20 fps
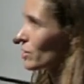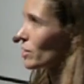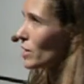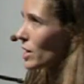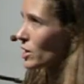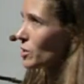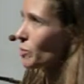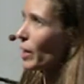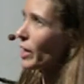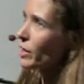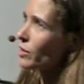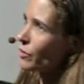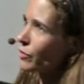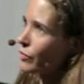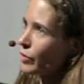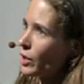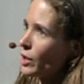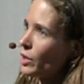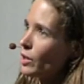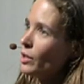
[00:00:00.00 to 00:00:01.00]
is an aspect
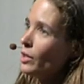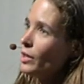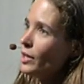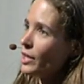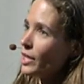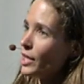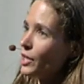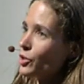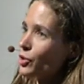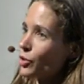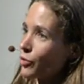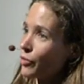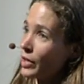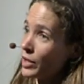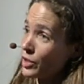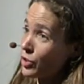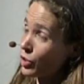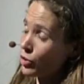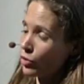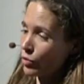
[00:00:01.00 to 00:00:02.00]
of
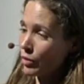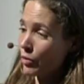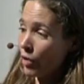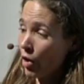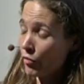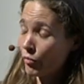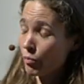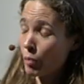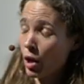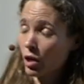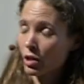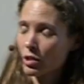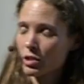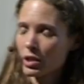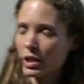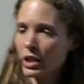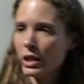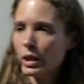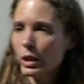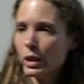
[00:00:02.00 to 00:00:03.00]
intervention or of
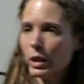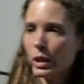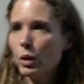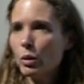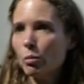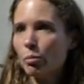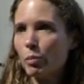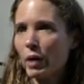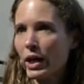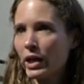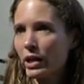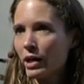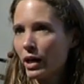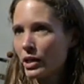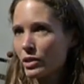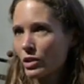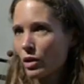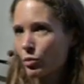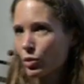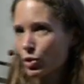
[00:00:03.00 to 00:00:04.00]
policy. But
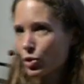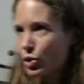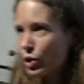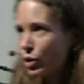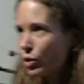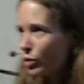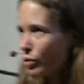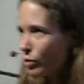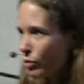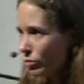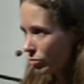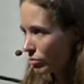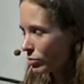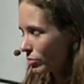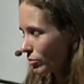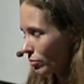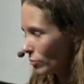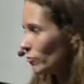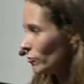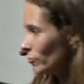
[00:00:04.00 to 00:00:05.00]
as I will show you
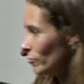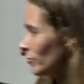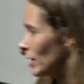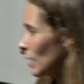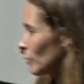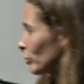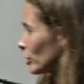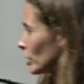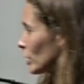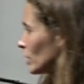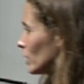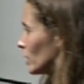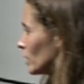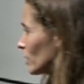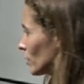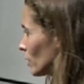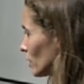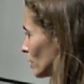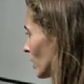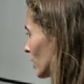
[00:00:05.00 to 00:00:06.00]
rapidly
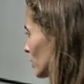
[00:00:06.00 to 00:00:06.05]
in the